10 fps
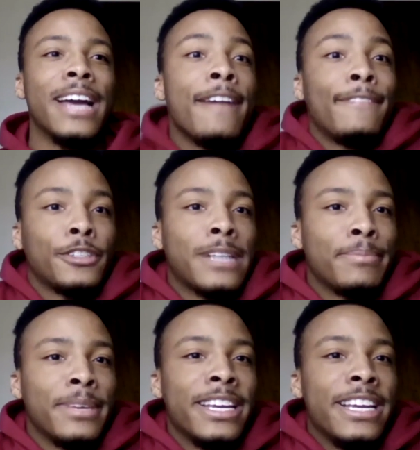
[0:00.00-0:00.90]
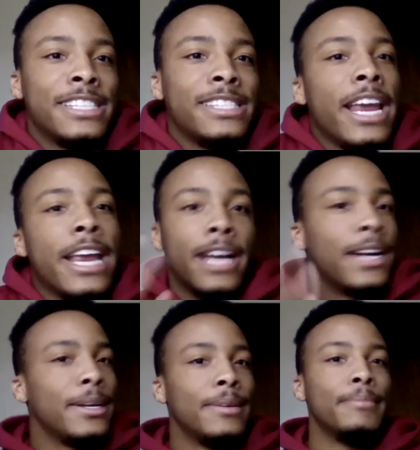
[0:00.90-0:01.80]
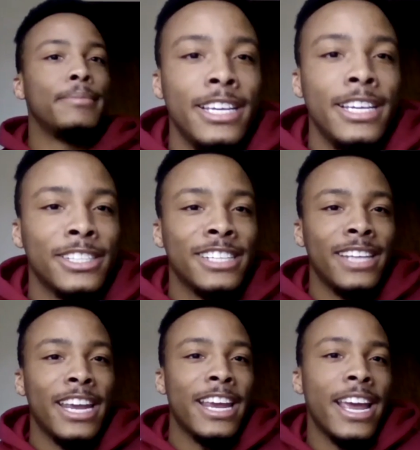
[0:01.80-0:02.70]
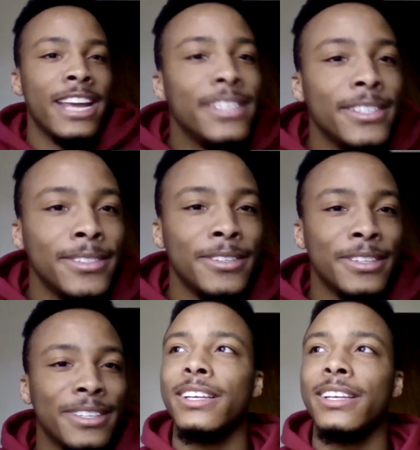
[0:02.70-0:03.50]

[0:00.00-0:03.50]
at first I'm thinking he's saying come, but he's like saying, hey dude,